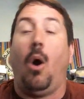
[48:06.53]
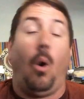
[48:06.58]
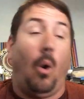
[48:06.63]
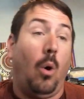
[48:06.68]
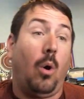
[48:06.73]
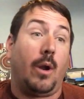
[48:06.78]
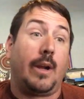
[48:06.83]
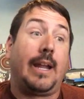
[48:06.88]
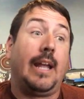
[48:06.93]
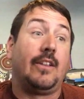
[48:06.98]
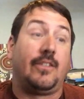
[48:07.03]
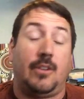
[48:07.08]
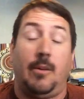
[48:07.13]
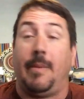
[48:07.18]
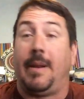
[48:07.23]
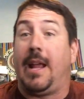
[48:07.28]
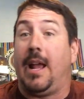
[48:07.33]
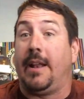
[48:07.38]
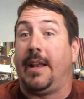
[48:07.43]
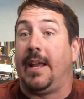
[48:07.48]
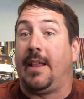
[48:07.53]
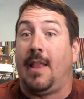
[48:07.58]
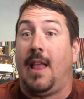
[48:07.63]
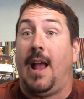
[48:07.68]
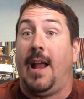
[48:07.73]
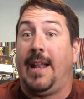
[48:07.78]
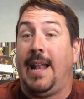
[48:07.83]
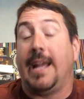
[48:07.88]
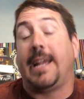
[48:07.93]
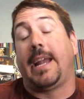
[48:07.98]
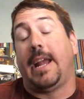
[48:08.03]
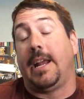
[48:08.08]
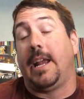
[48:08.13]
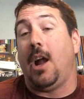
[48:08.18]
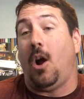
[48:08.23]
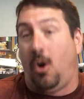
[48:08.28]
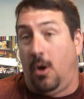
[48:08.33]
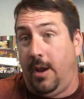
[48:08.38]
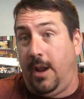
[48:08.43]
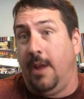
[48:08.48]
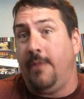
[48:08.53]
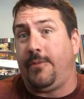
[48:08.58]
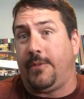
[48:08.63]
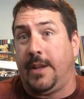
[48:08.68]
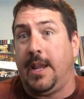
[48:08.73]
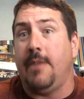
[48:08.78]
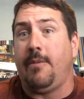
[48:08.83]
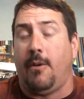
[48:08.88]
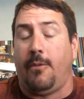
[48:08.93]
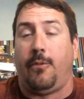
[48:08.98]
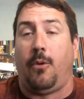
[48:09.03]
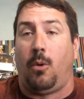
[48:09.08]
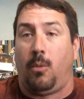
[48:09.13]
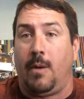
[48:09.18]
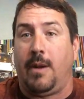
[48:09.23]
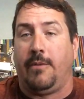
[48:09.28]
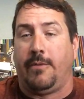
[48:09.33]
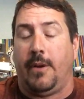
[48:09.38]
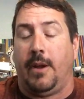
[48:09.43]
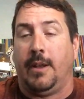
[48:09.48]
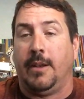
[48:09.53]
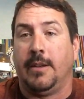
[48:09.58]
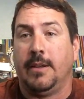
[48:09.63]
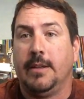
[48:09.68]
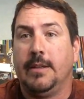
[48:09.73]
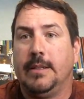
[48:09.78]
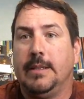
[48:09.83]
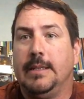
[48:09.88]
Or get somebody on the line that can give a full refund.